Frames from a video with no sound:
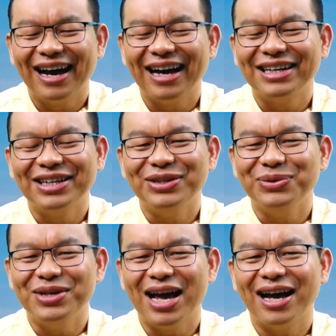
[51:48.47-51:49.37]

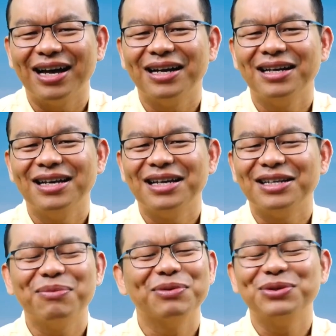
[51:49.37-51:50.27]
Hallelujah.
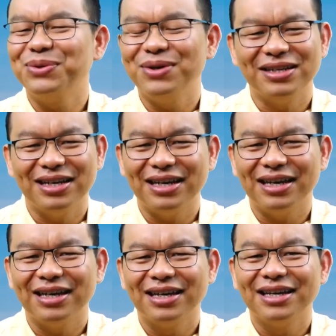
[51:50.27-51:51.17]
I am so in
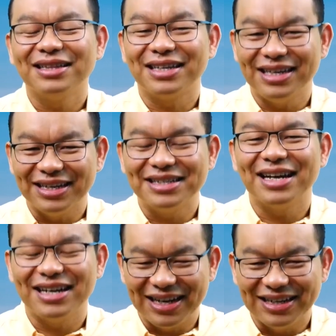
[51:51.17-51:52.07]
eh, the
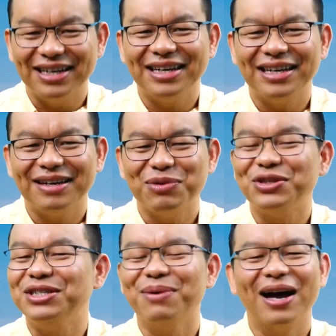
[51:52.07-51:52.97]
Kinta Nine,
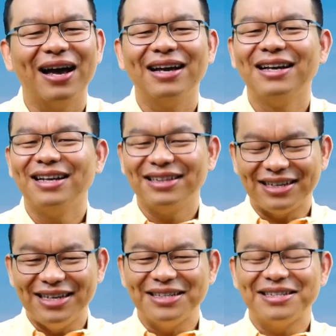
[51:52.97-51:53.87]
Piochiba, the
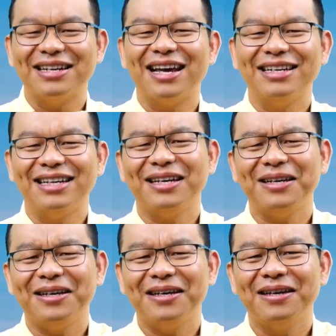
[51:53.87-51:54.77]
Kinta
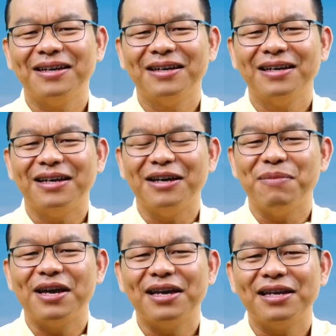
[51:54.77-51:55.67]
Nine.
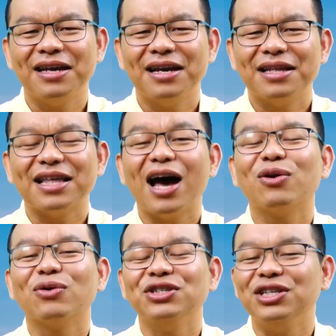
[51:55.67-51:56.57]
Amen.
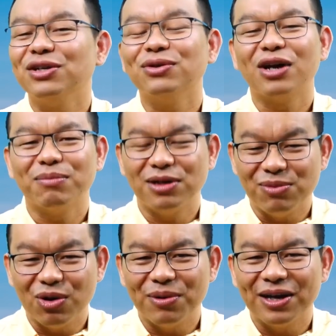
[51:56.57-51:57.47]
Taro Jingo
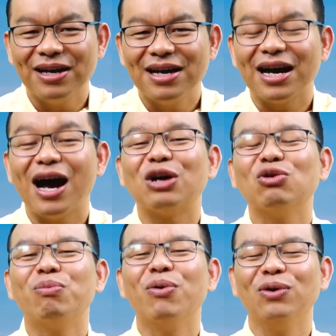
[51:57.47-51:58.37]
Ramunioe,
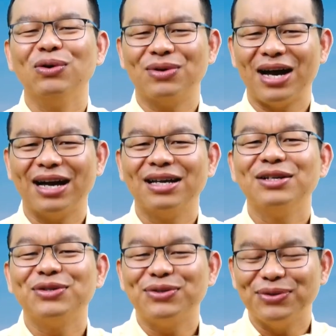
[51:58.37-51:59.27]
Naro Pologa,
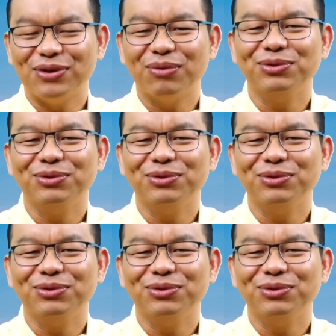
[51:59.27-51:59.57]
son of